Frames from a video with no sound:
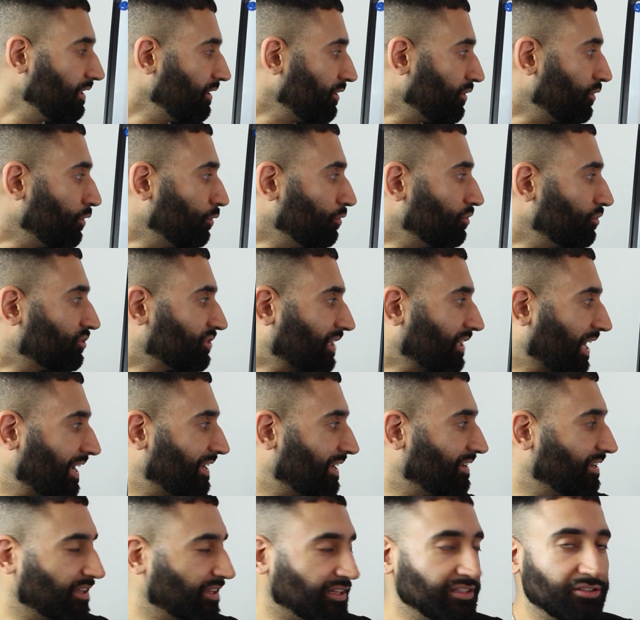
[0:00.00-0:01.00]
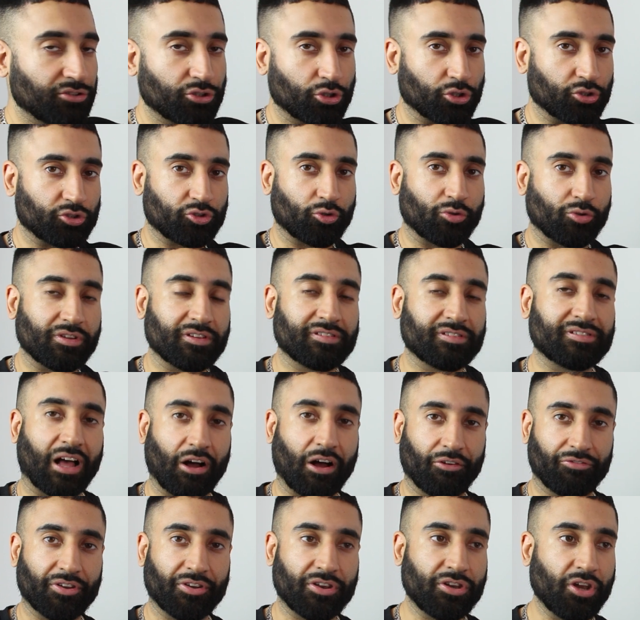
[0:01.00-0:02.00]
You just getting in touch with
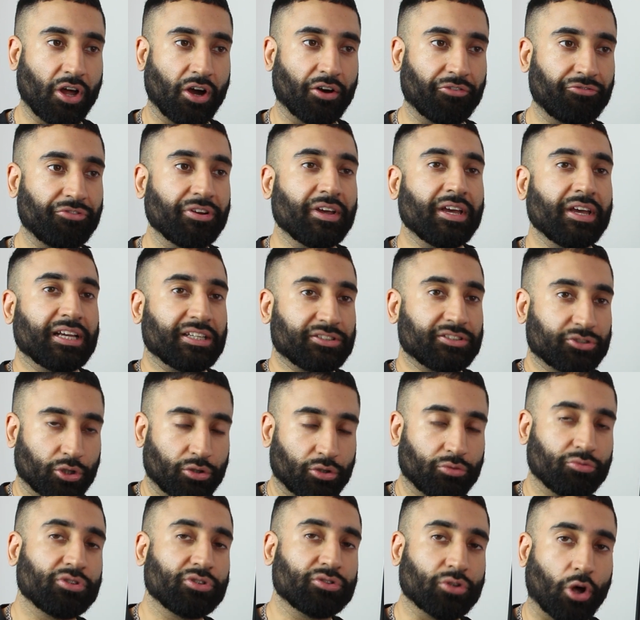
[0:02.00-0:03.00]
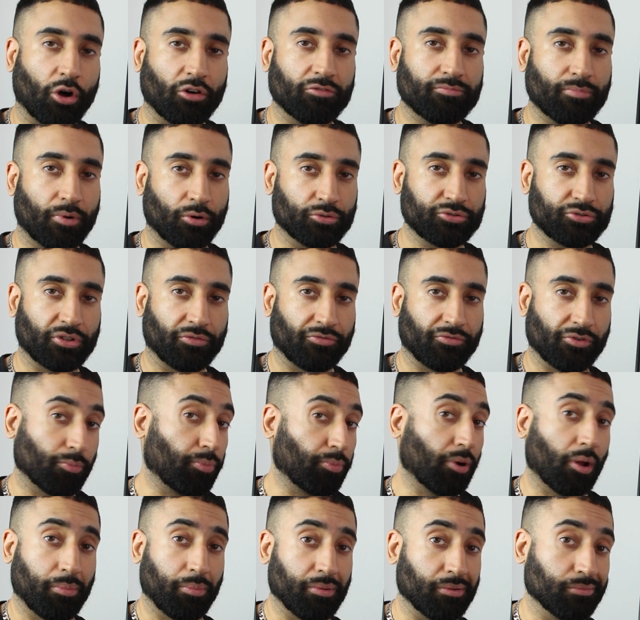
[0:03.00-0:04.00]
yourself enough is going to resolve most of your
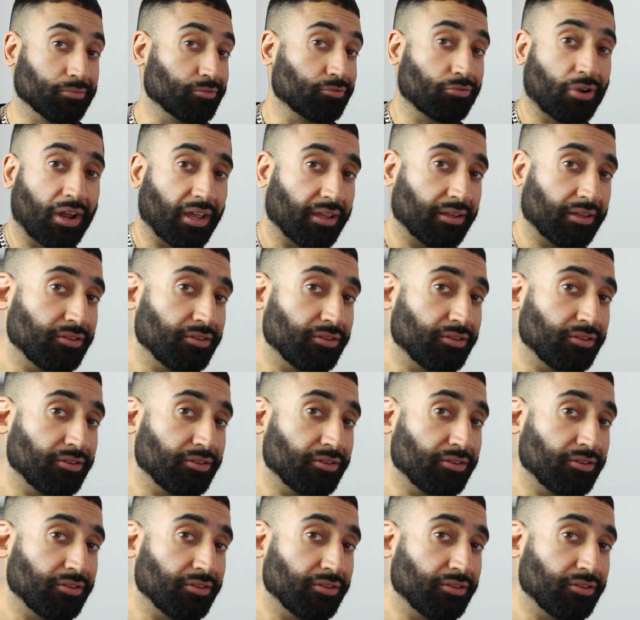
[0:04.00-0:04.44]
problems, right?